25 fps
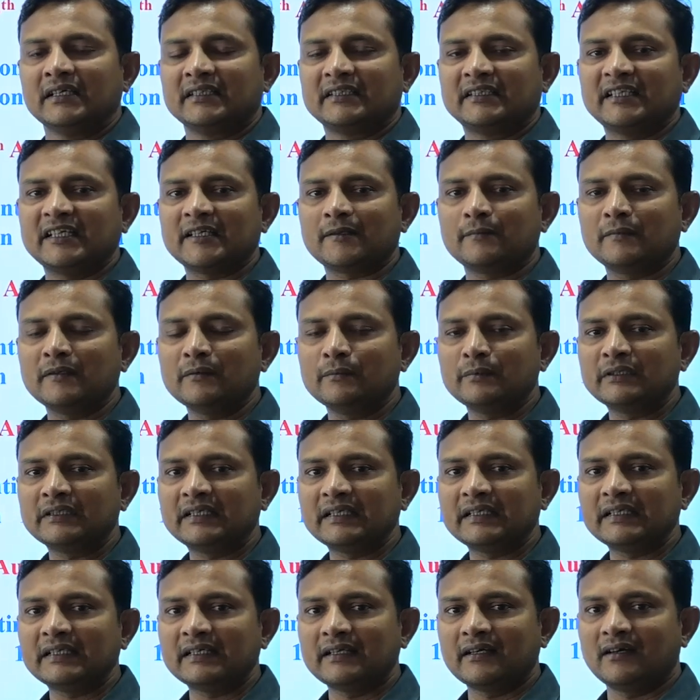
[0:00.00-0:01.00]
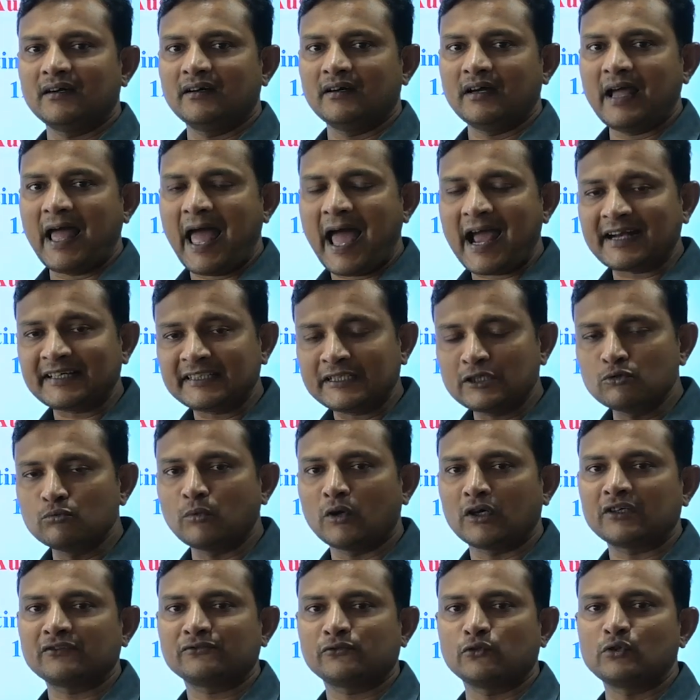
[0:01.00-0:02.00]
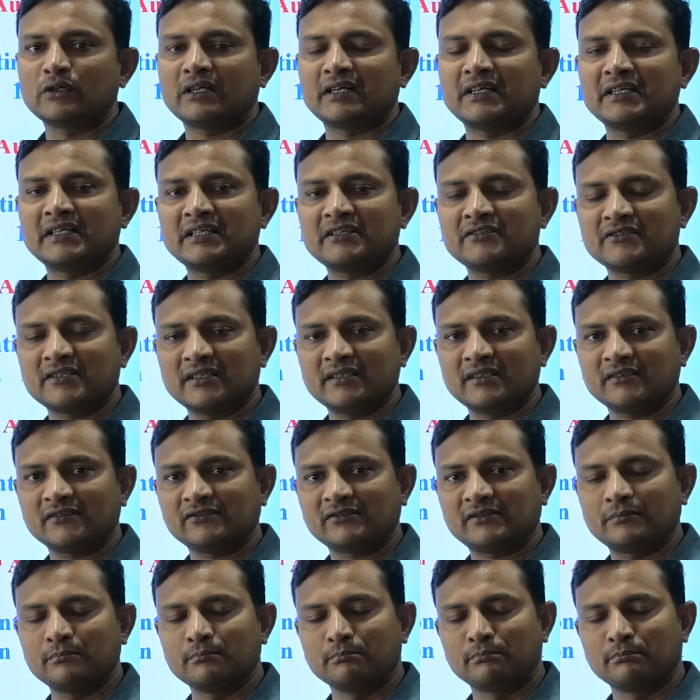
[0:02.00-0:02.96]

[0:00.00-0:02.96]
there will be the active monsoon conditions